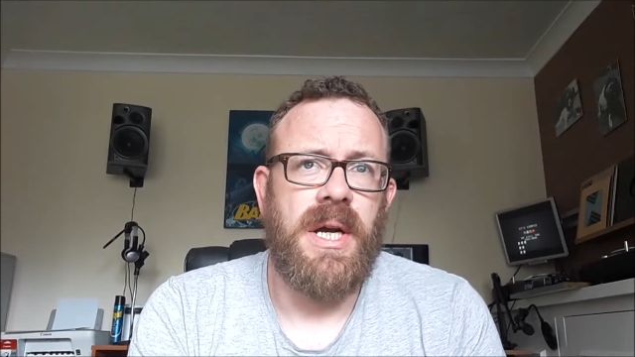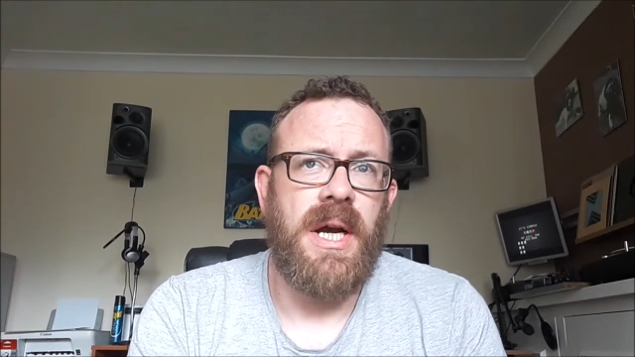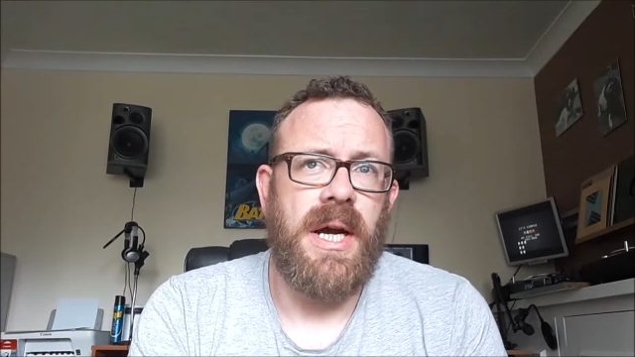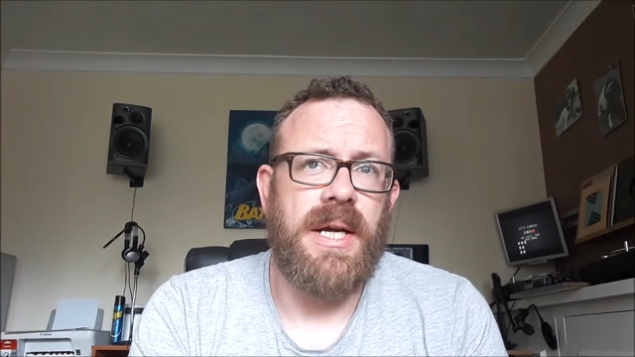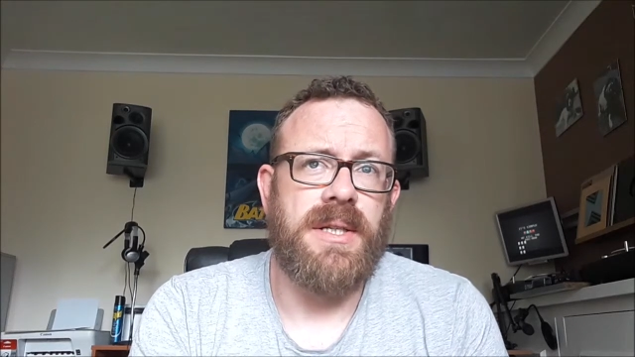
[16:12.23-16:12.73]

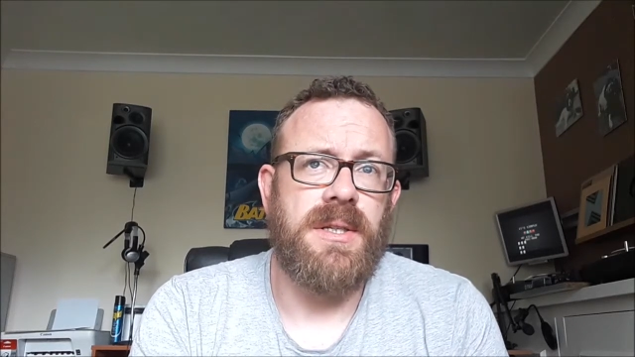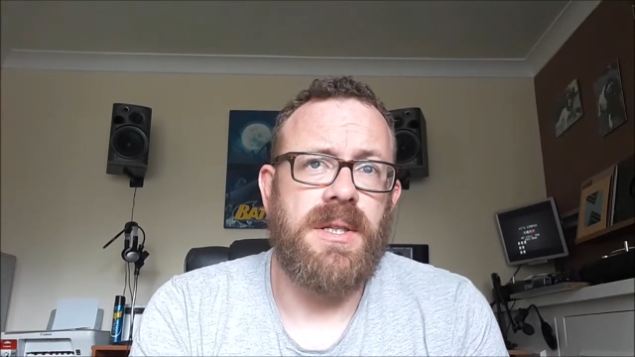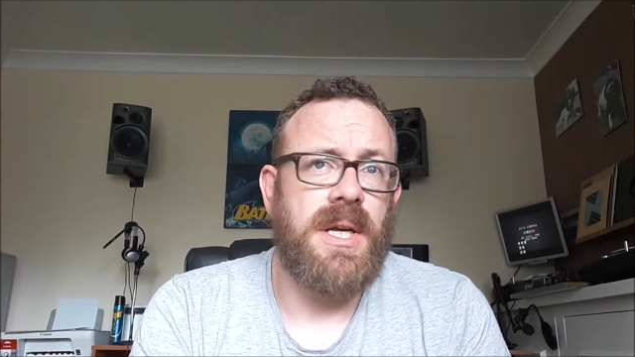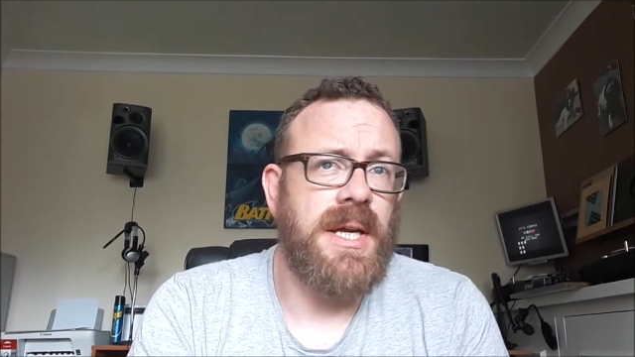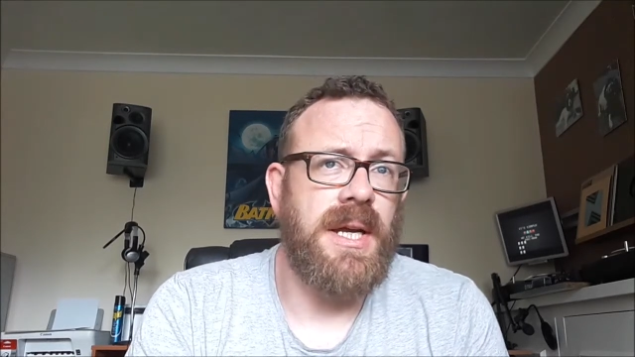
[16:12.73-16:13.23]
And
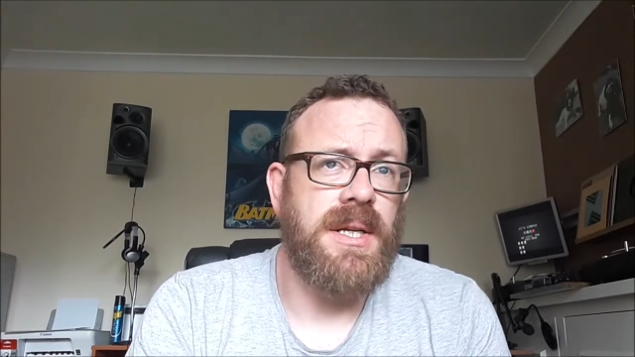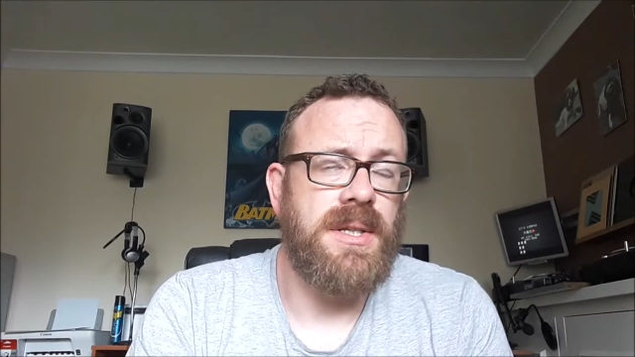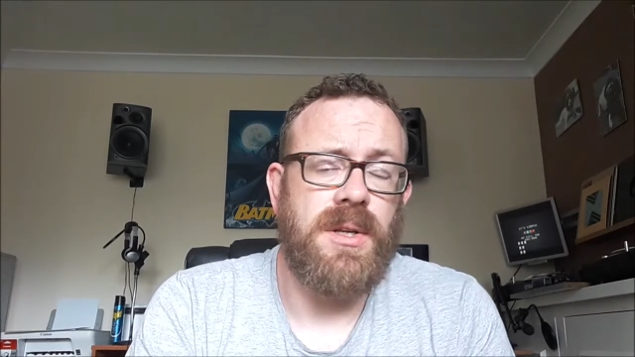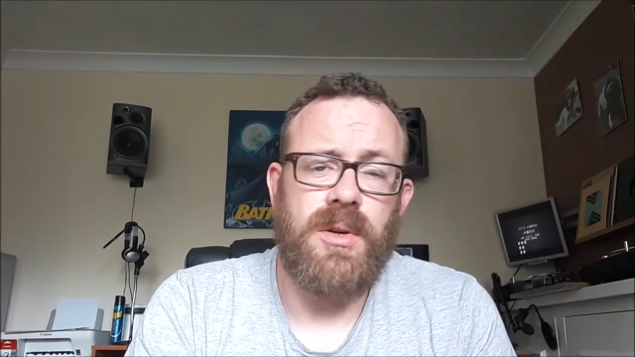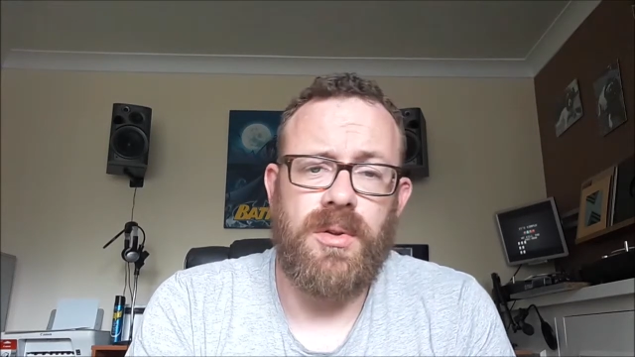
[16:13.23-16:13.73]
again, it's
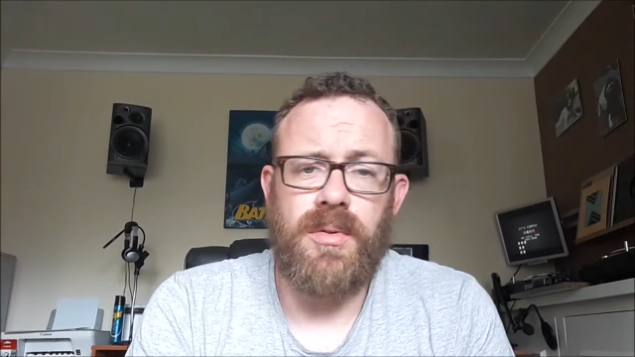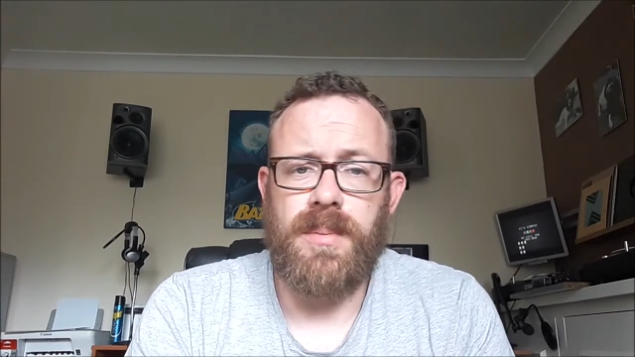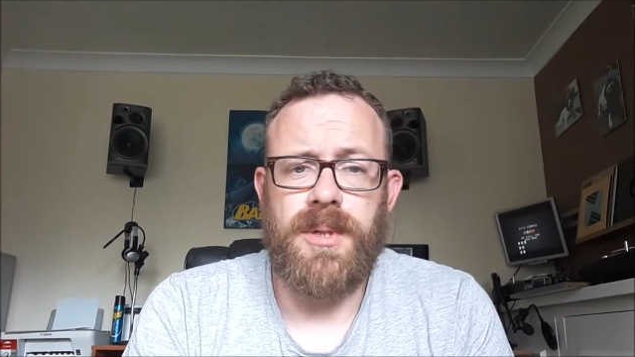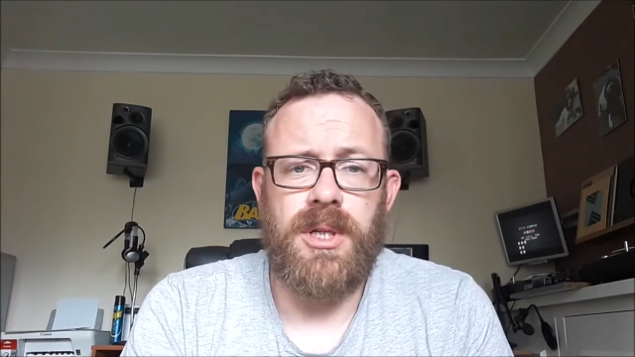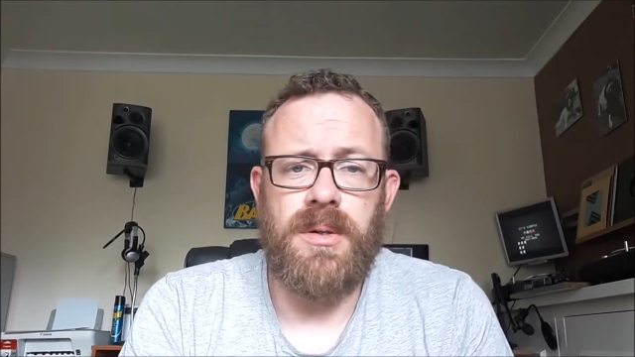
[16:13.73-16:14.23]
another
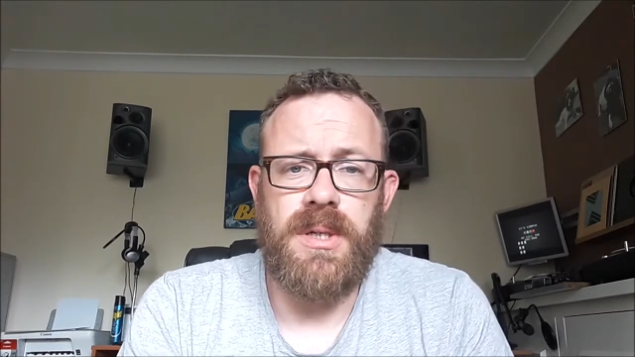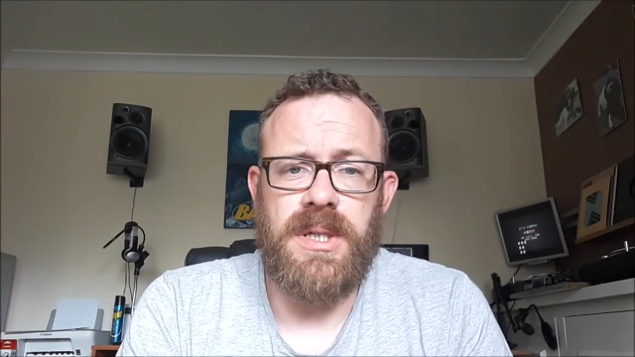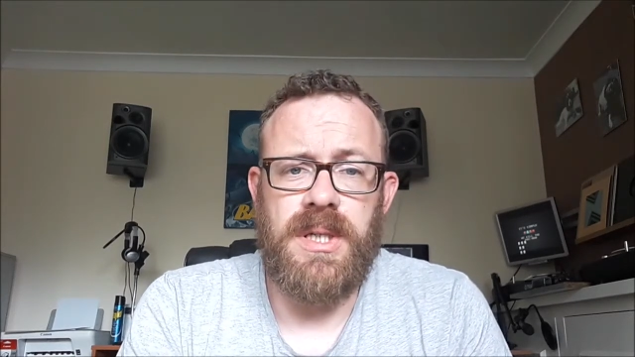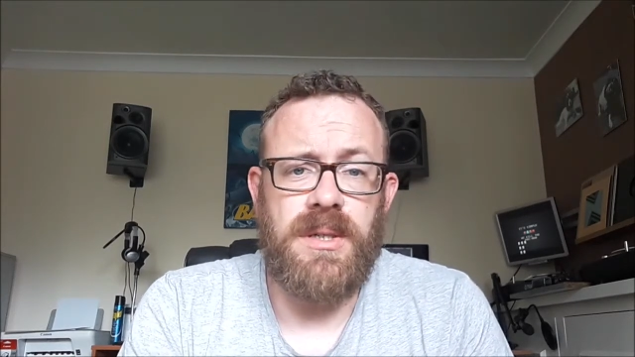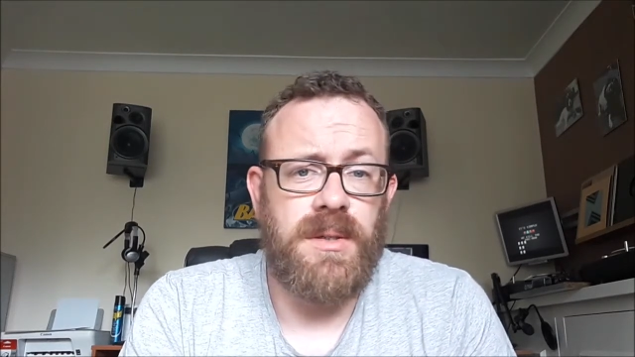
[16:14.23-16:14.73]

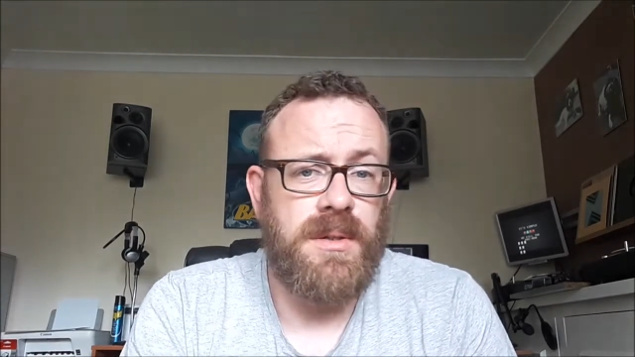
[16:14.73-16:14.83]
opportunity